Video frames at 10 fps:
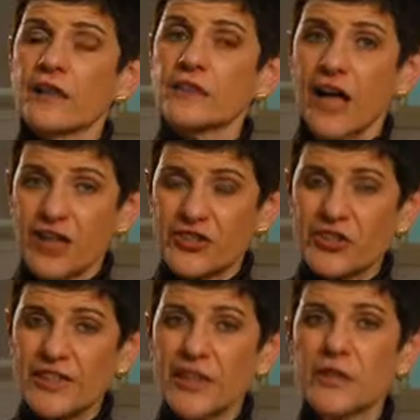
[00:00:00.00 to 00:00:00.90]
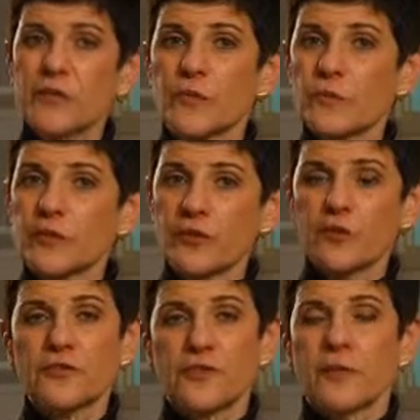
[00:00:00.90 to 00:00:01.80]
Logically, we
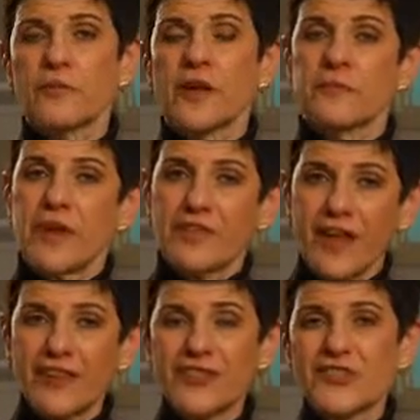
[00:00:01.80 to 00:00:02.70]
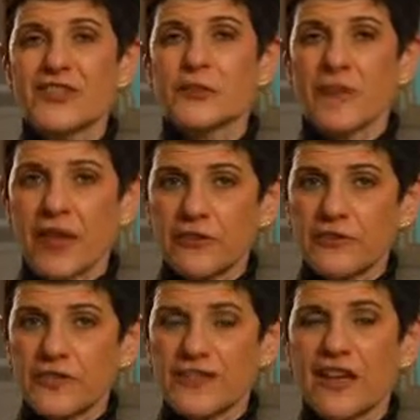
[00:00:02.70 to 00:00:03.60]
build from pathology to
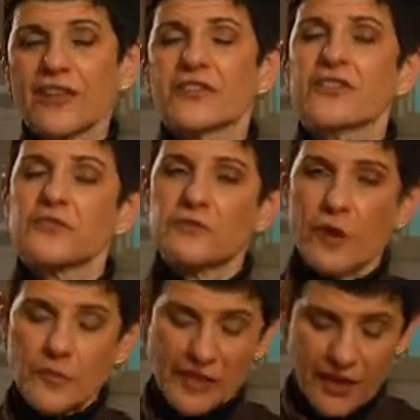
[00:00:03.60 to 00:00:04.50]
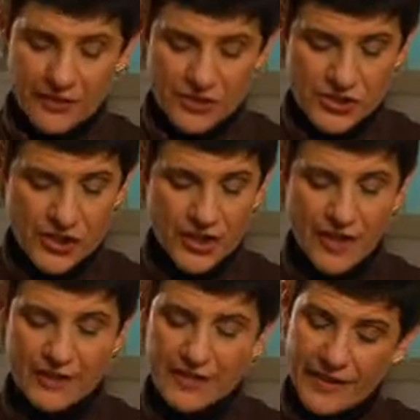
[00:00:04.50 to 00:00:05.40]
pathophysiology to pharmacology,
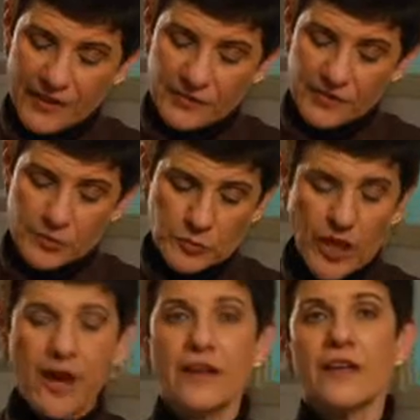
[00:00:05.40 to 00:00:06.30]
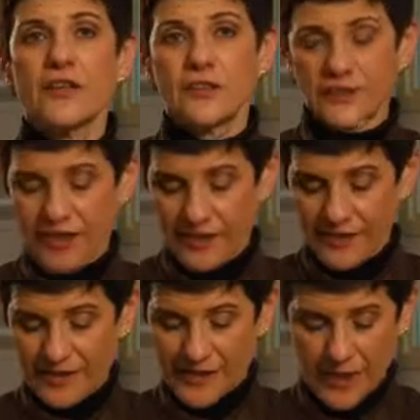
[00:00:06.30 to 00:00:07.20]
and at the end of each block, you'll take
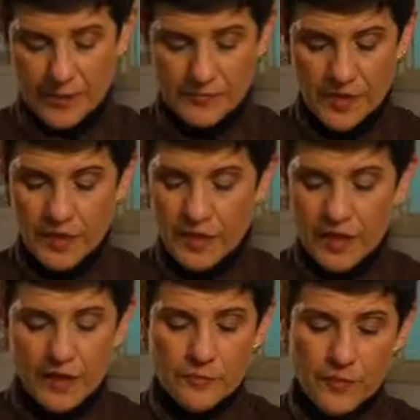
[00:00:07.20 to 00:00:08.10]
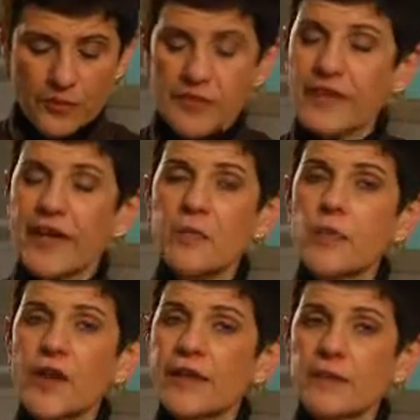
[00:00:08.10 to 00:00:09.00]
an exam. Both in the
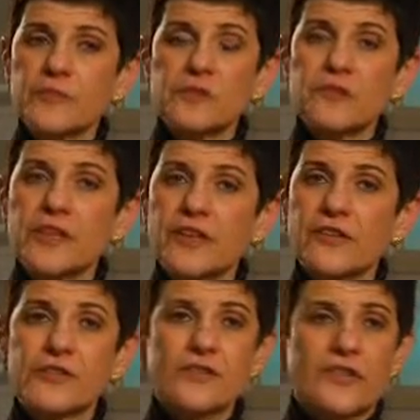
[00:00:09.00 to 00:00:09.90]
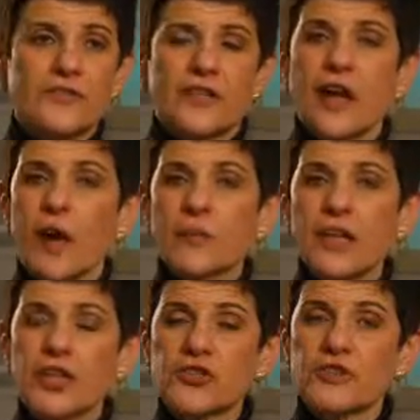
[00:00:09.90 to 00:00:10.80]
M1 and M2 years, there's a
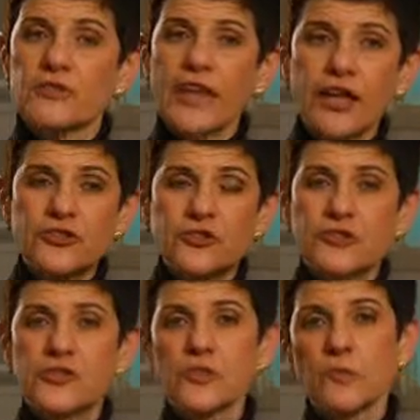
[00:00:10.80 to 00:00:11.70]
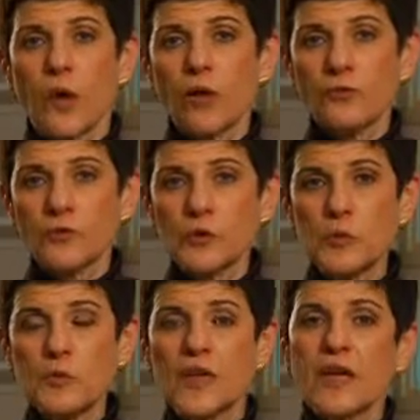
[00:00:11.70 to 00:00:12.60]
combination of lecture, small
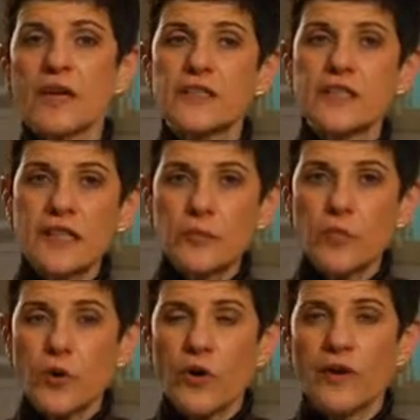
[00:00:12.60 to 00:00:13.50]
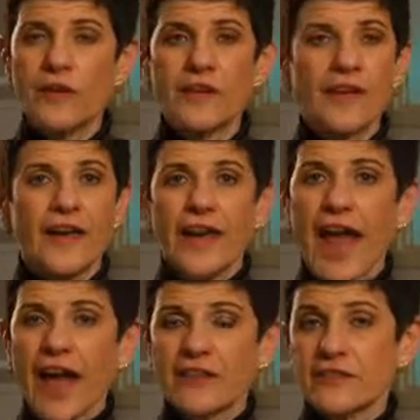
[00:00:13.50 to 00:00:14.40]
group, teamwork, an
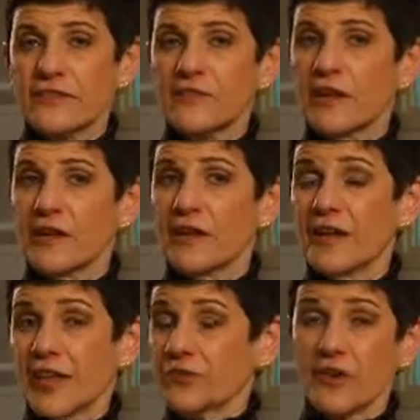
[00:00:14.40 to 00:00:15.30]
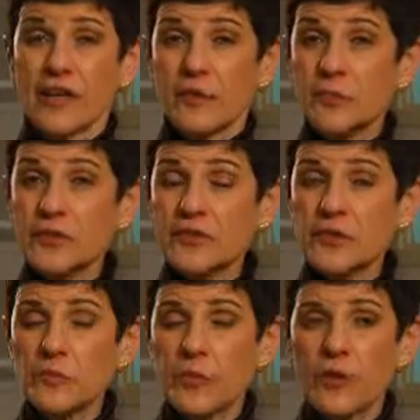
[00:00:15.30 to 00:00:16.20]
active electronic
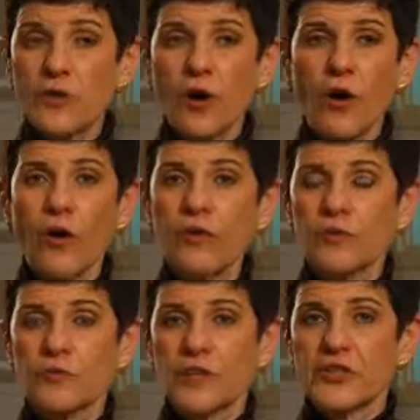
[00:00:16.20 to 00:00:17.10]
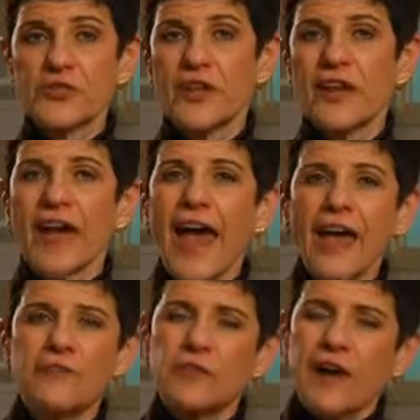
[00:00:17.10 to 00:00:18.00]
bulletin board, all of which
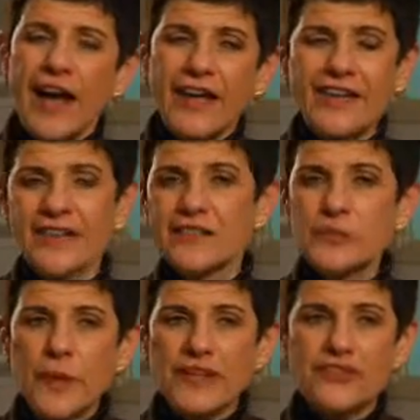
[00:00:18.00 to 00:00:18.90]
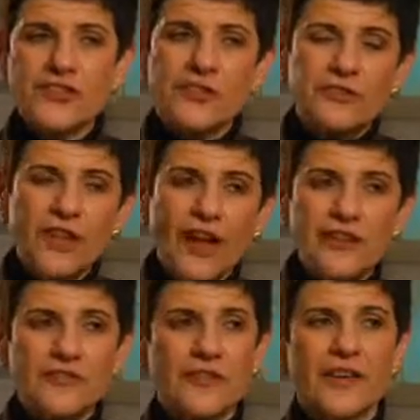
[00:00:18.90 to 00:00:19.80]
add variety and spice to your
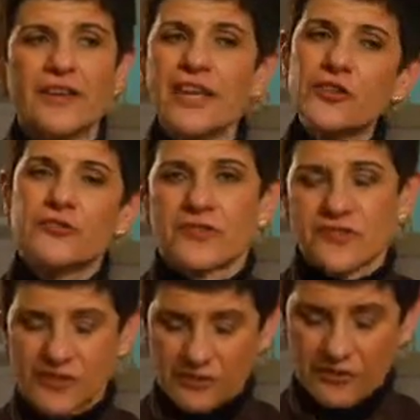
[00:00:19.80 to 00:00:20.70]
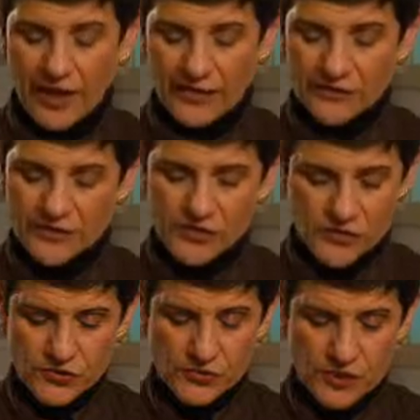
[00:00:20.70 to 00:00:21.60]
life and interest to your life as a
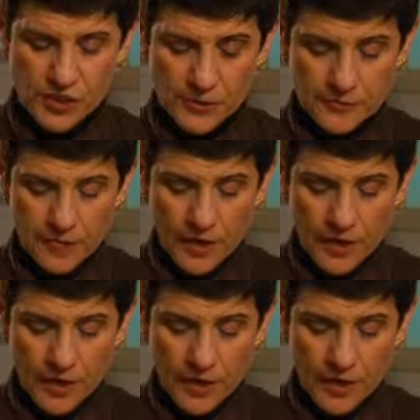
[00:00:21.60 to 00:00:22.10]
student here.